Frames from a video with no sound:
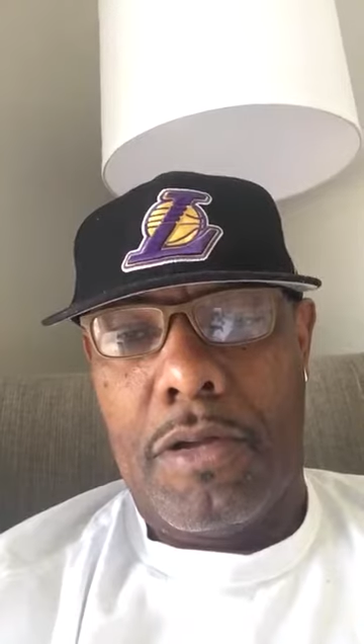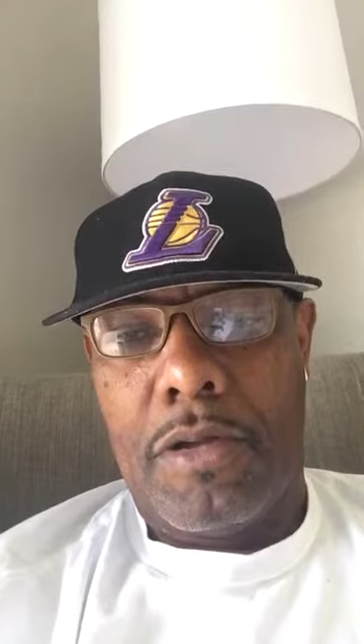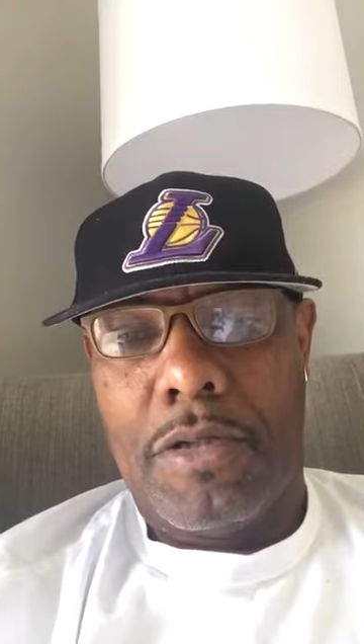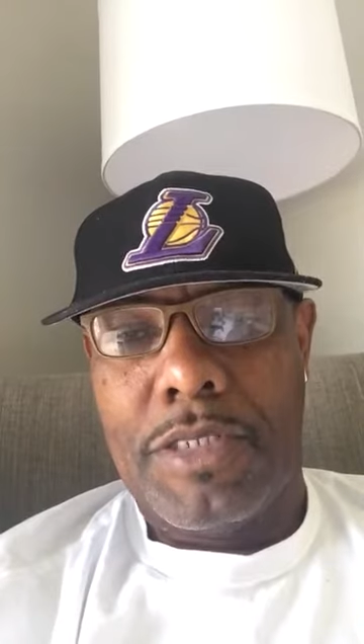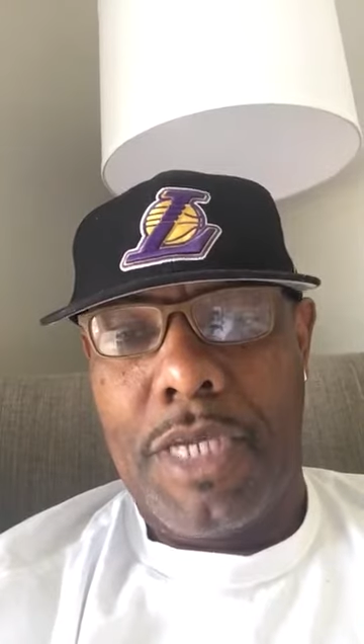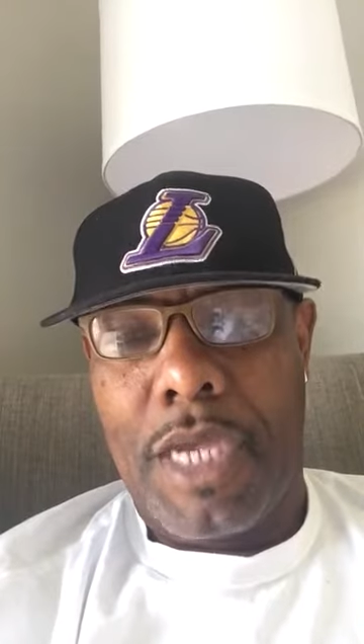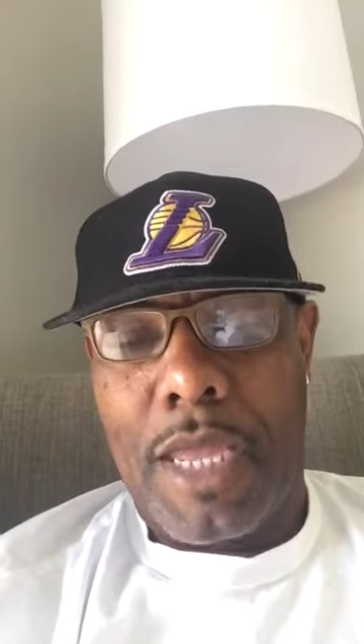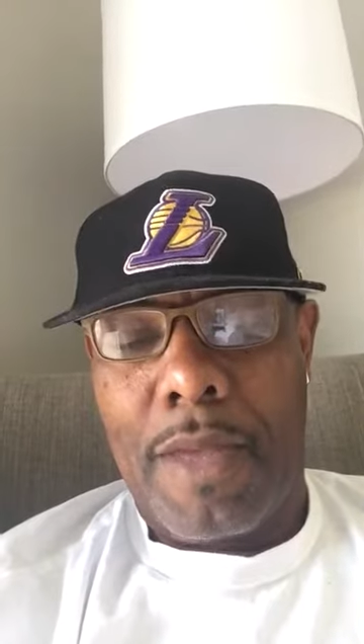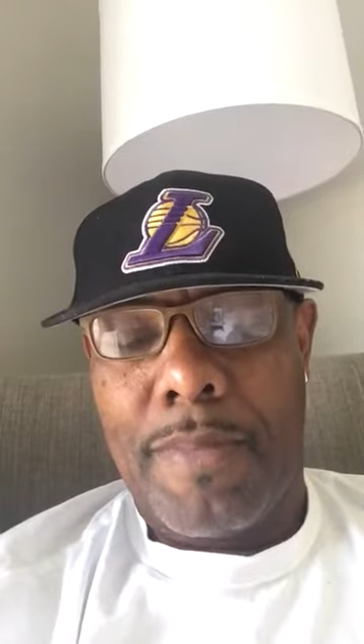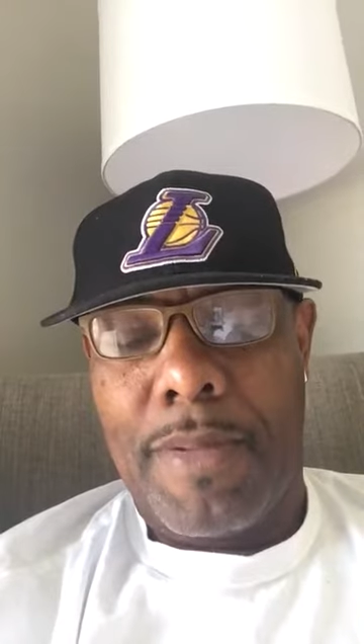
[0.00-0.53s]

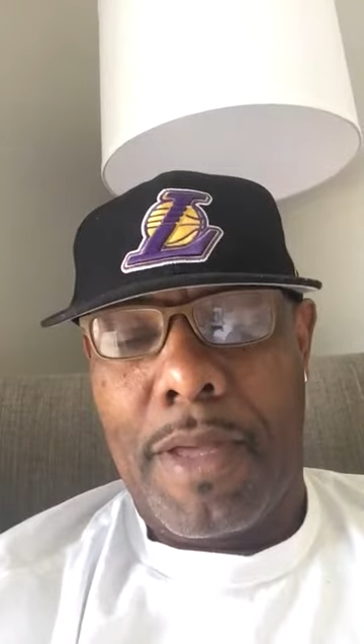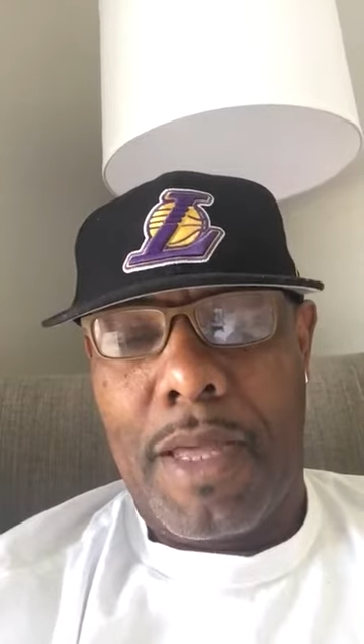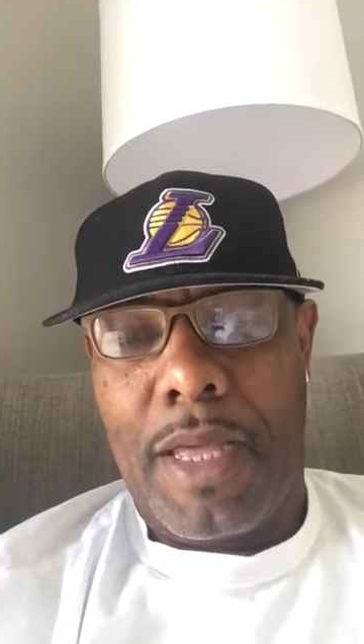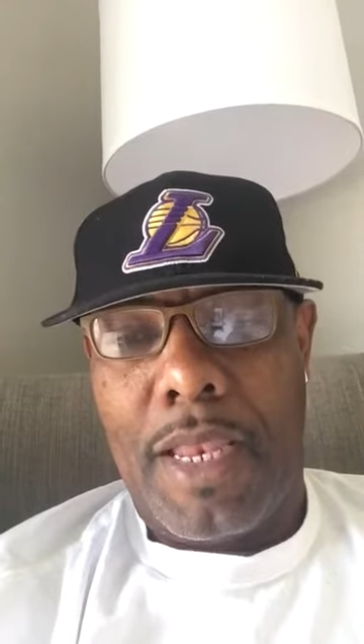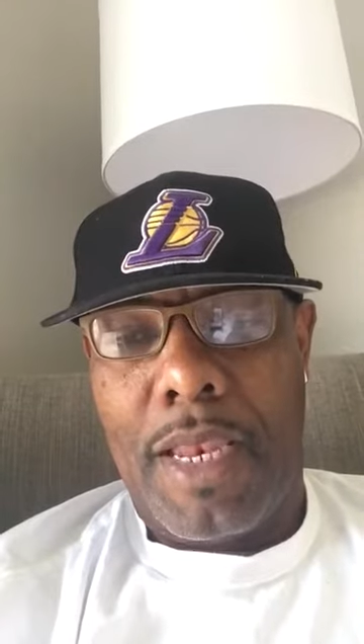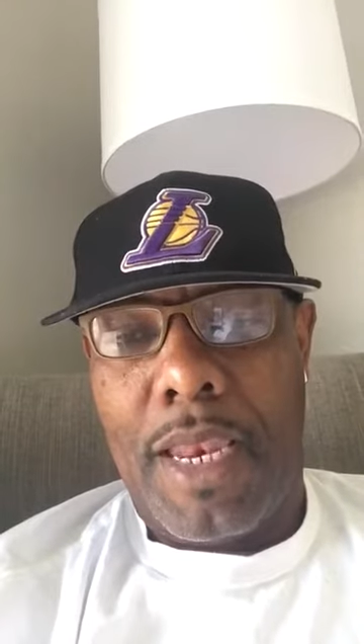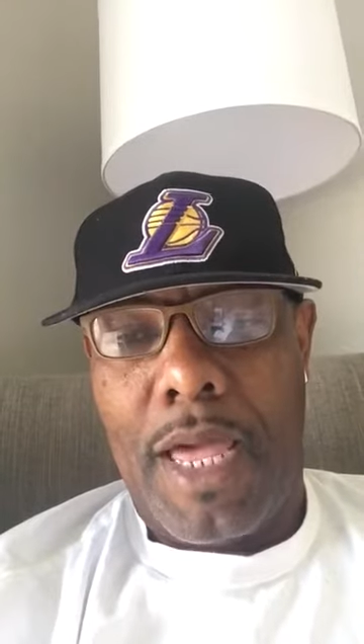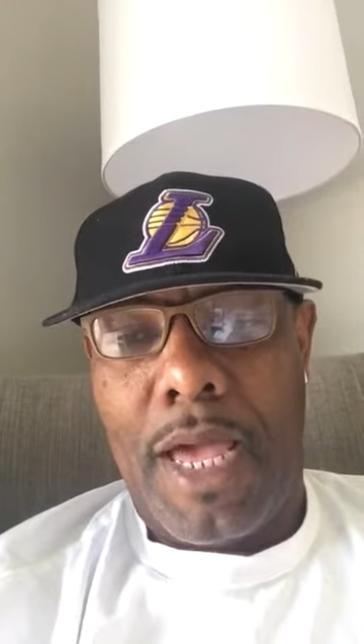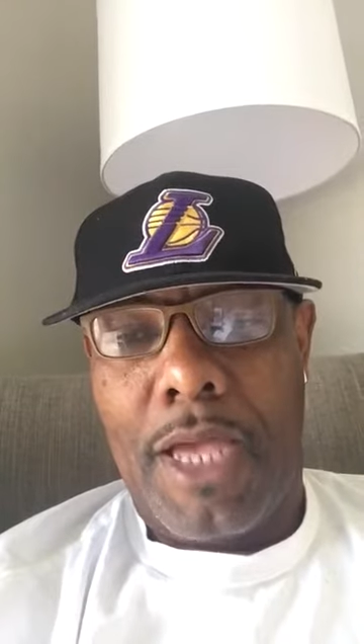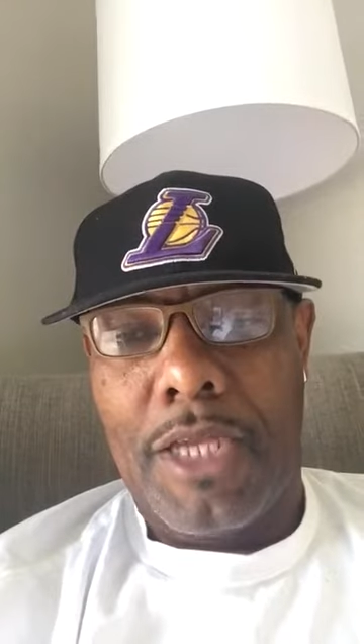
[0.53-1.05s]
take up a
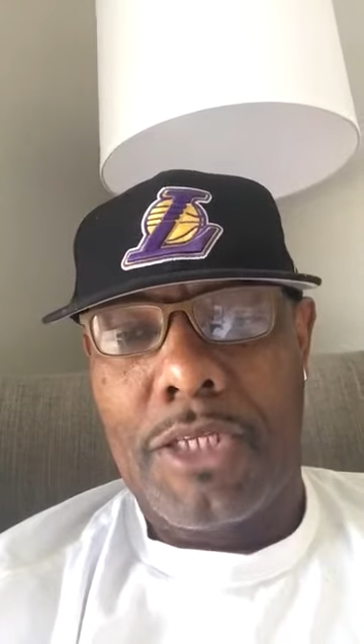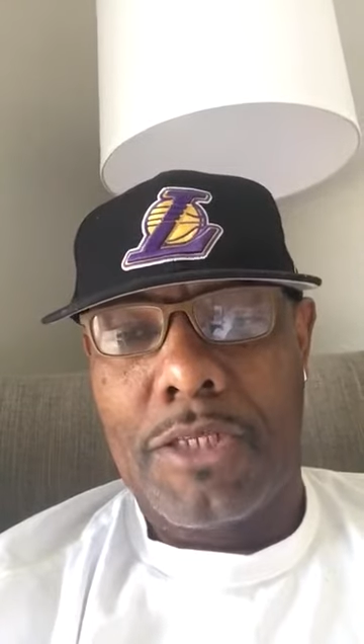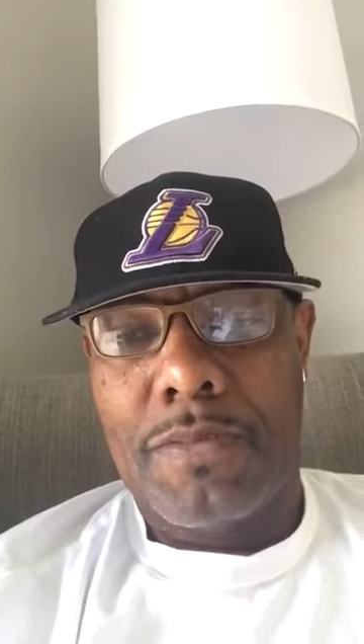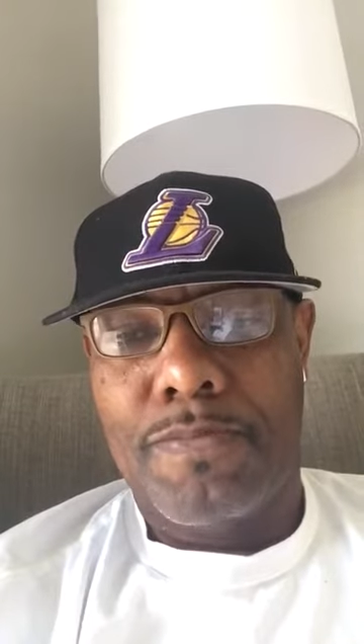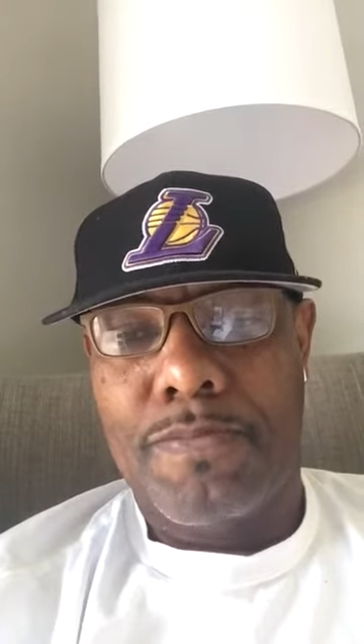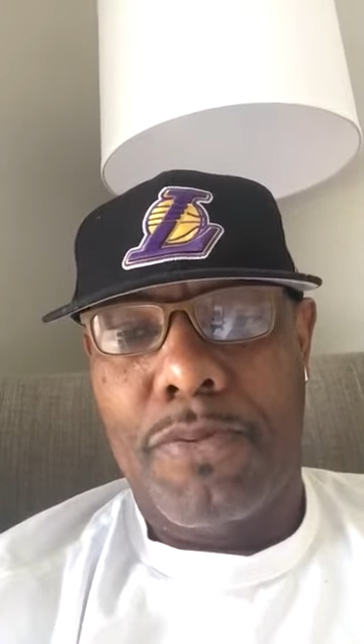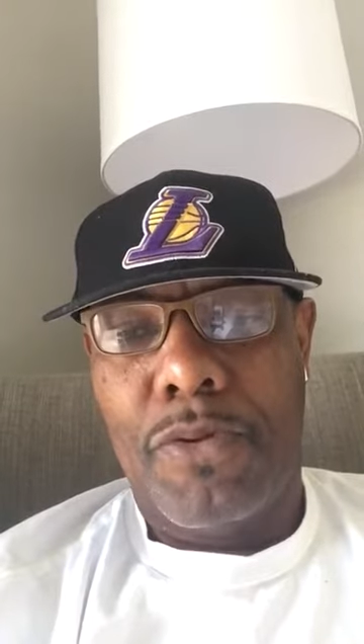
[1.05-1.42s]
large